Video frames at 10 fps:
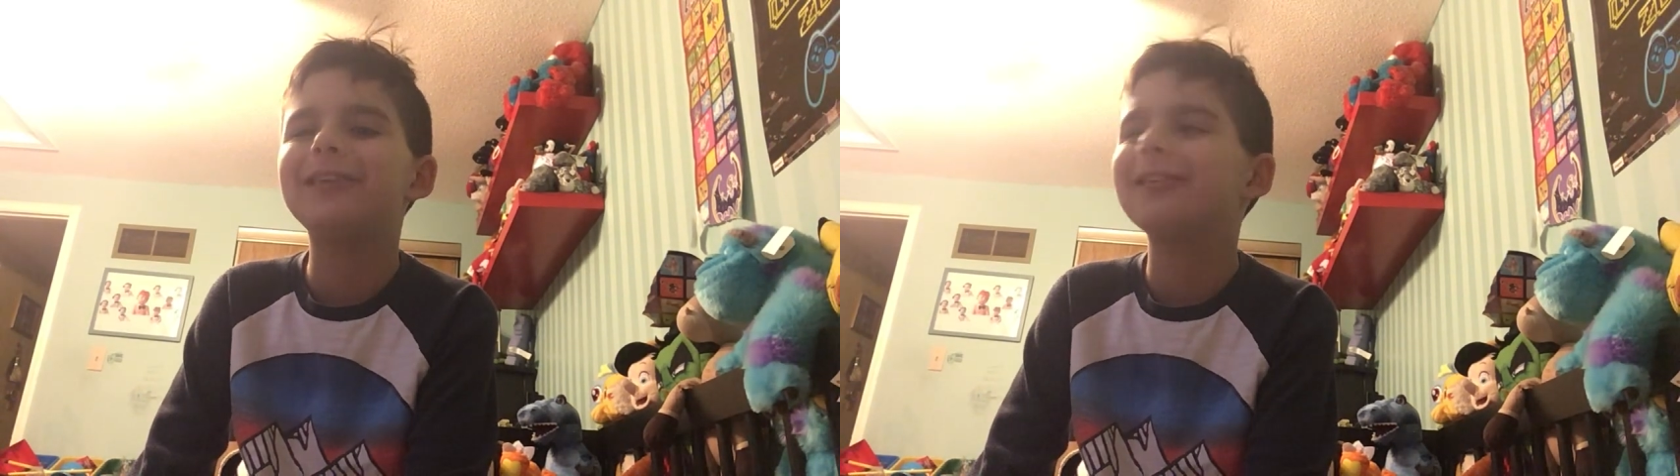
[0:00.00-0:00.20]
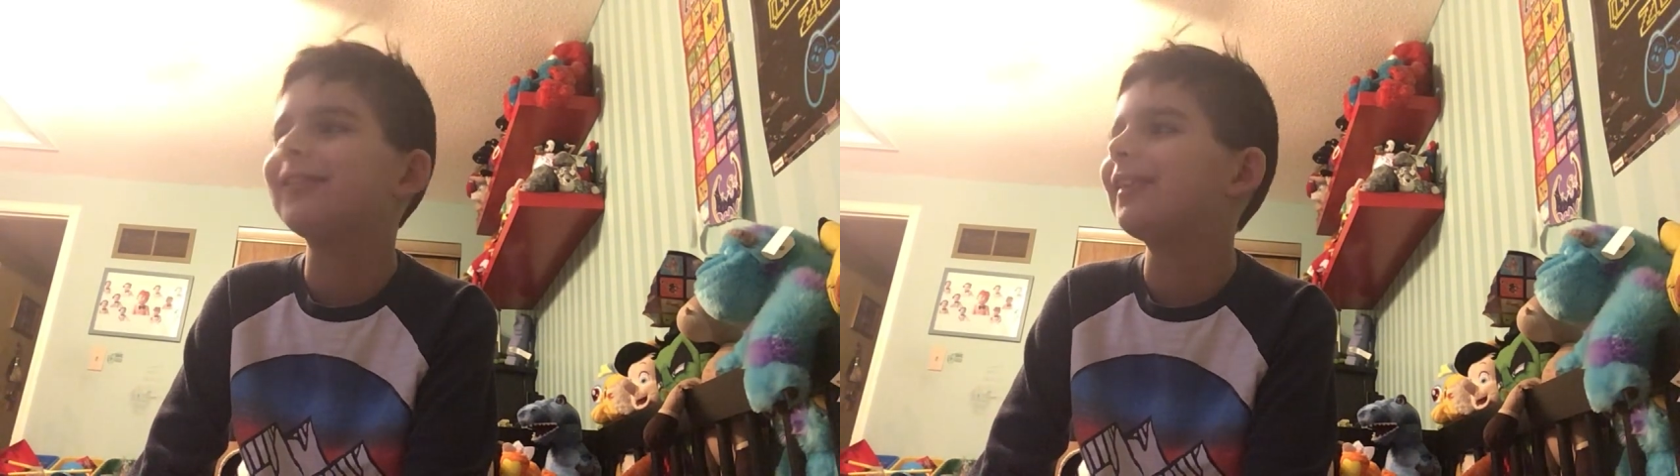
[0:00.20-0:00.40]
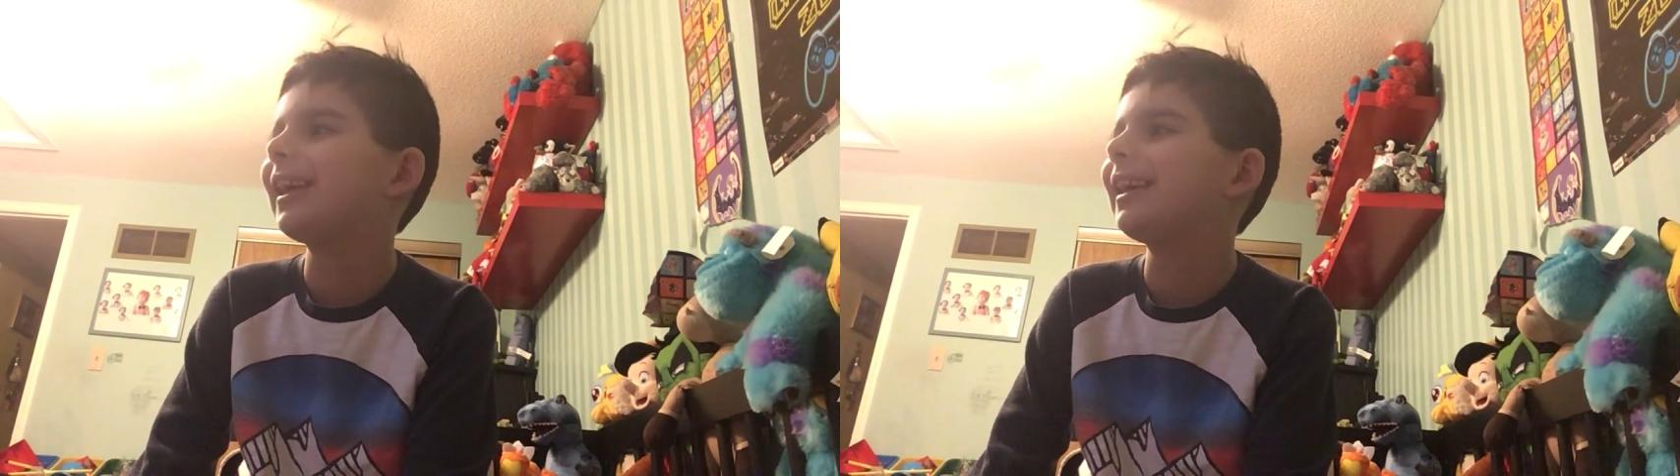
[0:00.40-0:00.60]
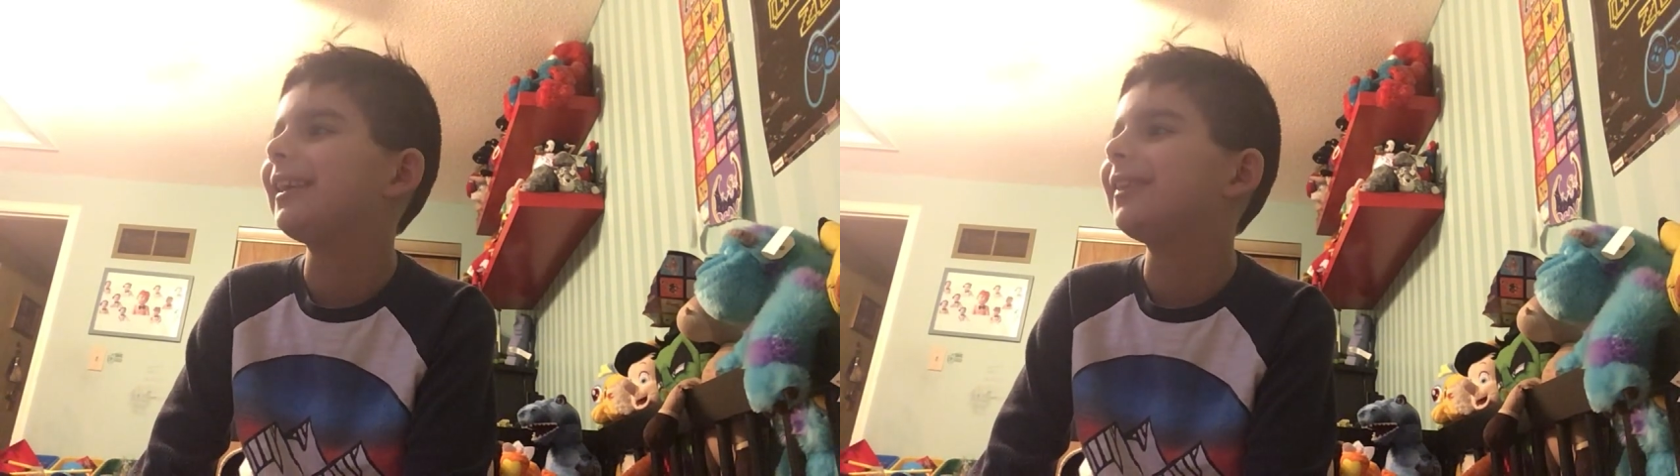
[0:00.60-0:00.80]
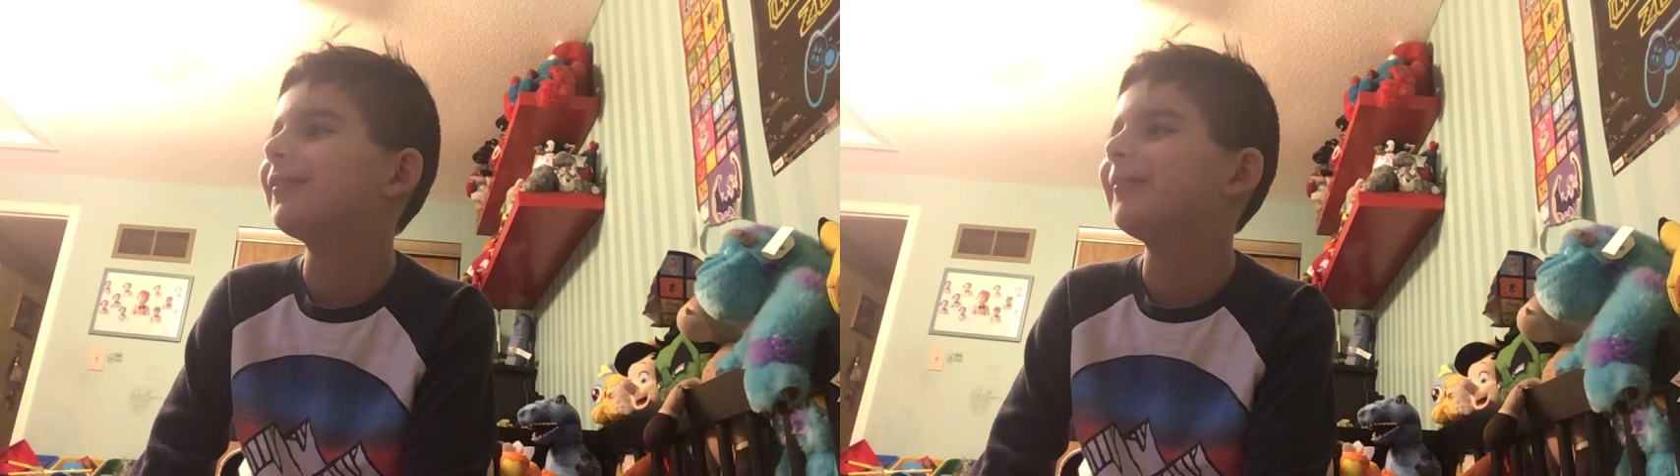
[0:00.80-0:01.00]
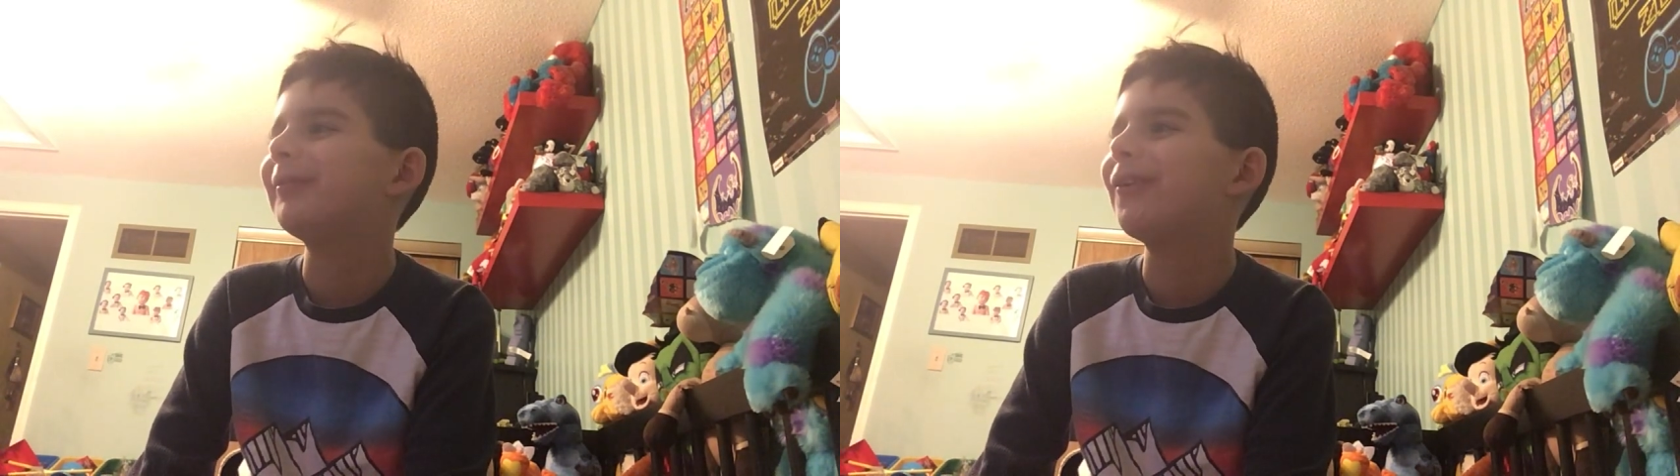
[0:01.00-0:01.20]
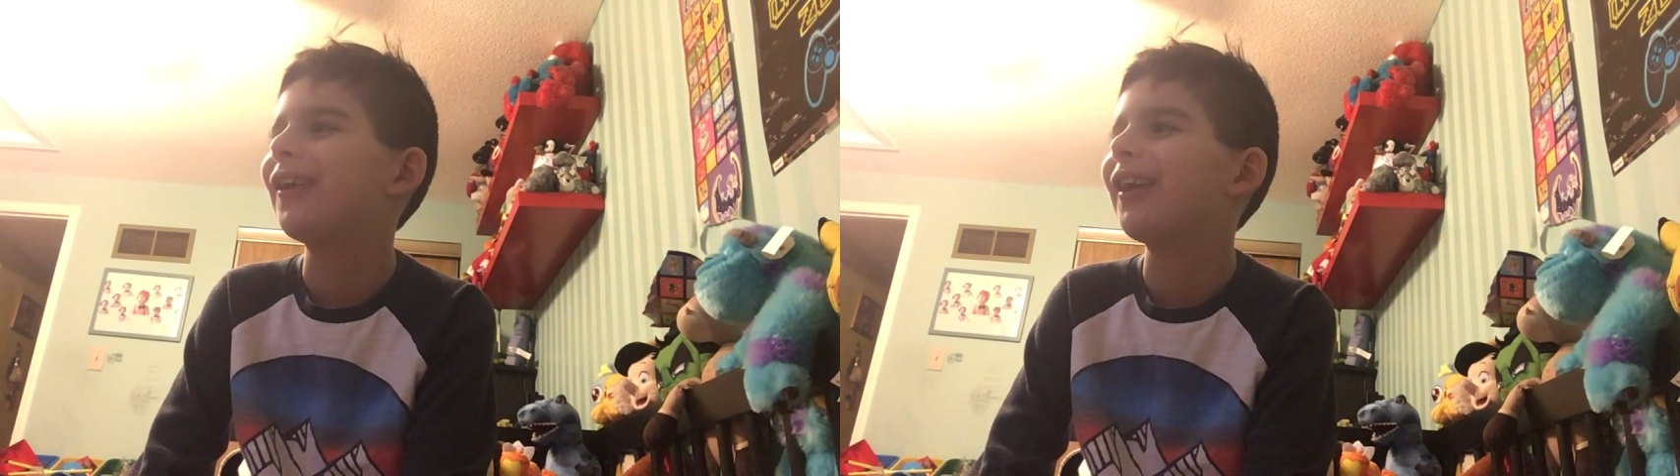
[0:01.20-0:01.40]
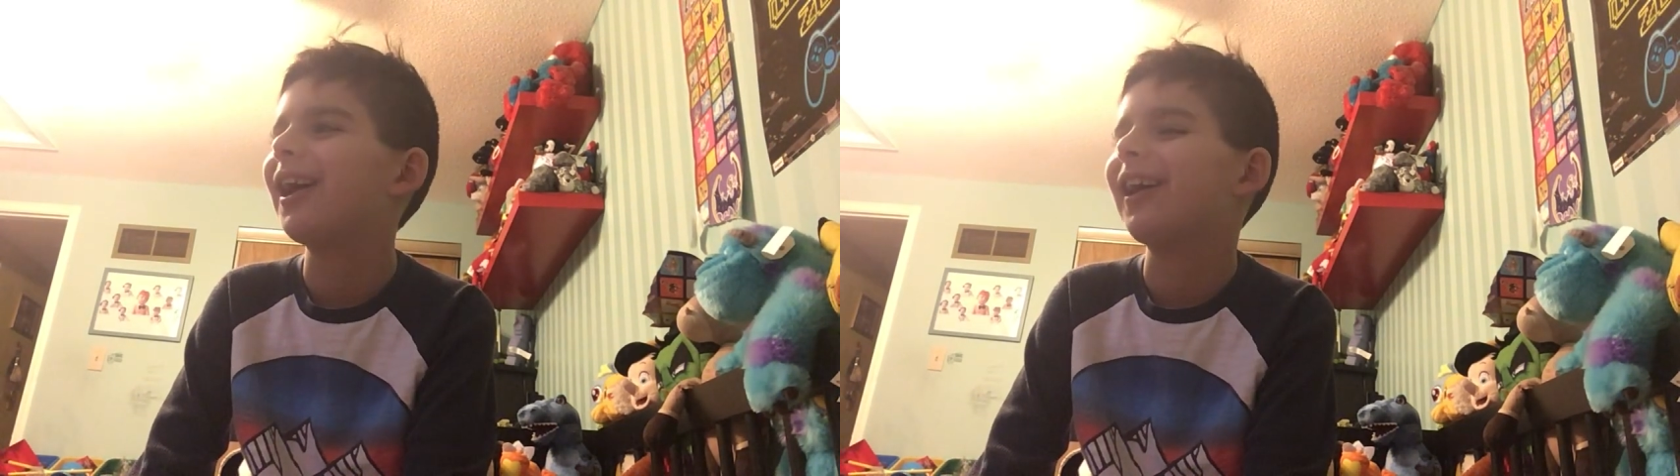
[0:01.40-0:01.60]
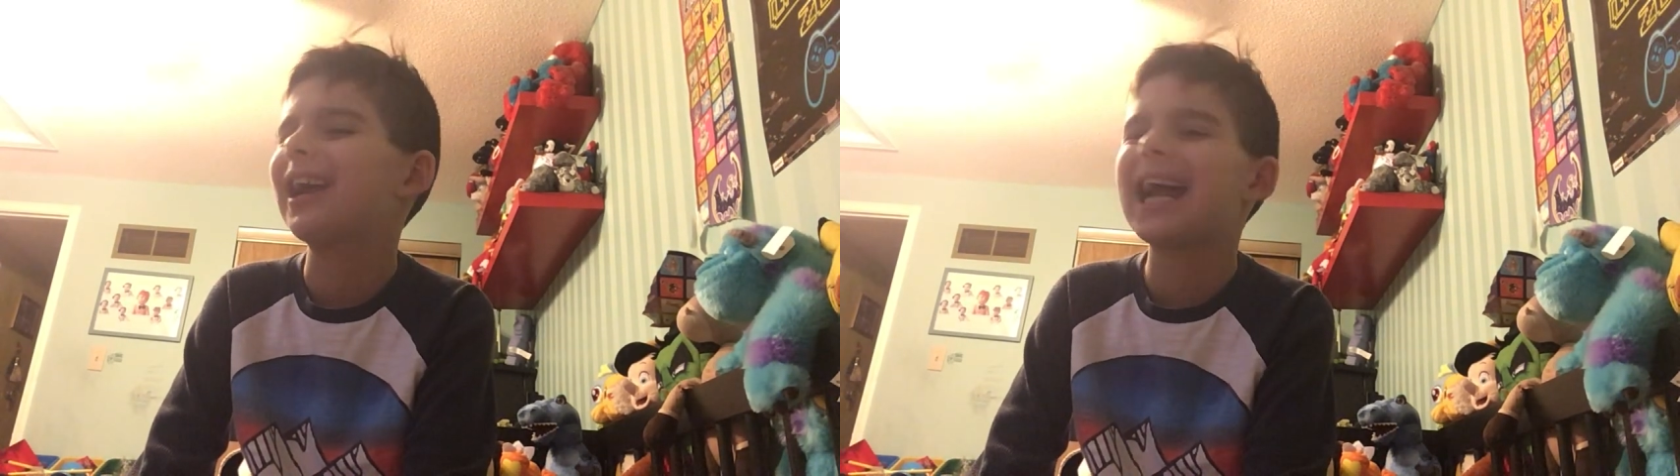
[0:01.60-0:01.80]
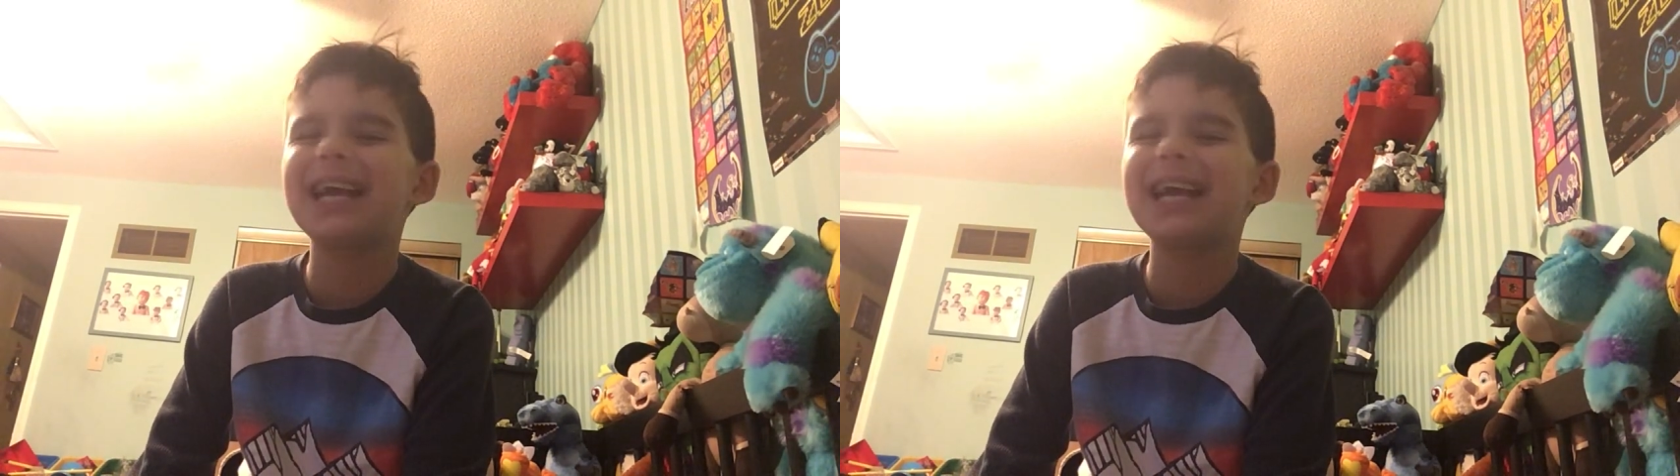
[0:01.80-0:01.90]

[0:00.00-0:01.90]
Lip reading: This is taking even more longer.